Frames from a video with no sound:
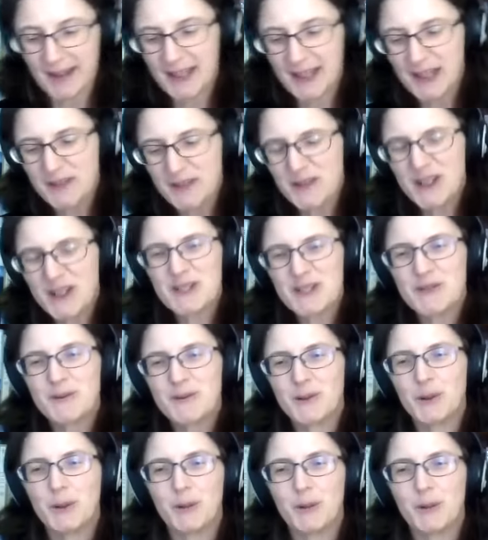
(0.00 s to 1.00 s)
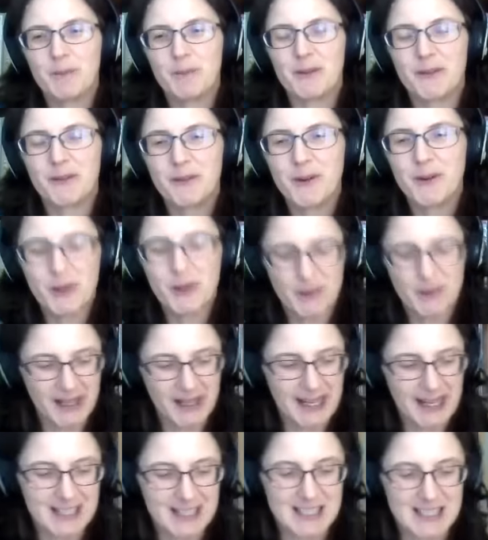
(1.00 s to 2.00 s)
first of all, before I
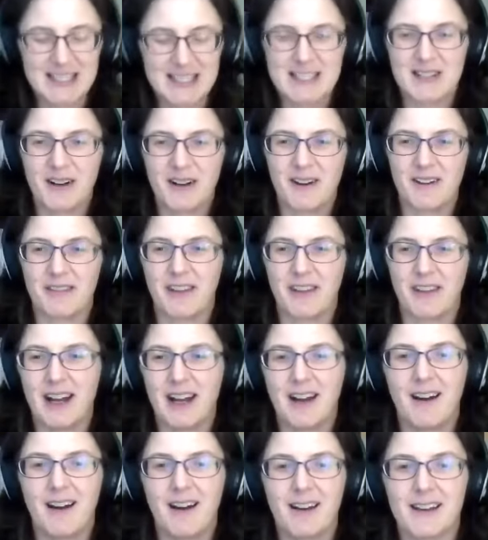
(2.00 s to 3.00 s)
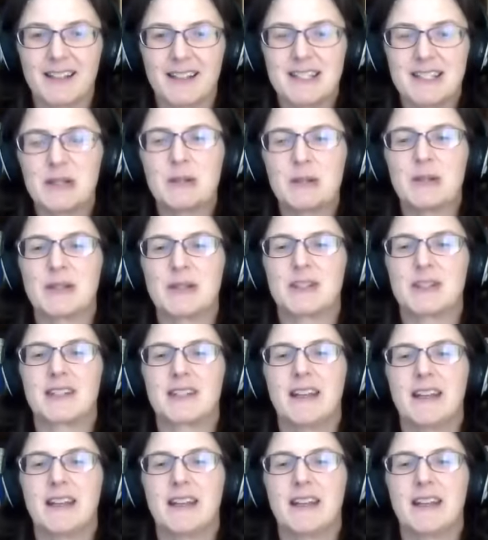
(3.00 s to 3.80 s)
actually start that, I do just,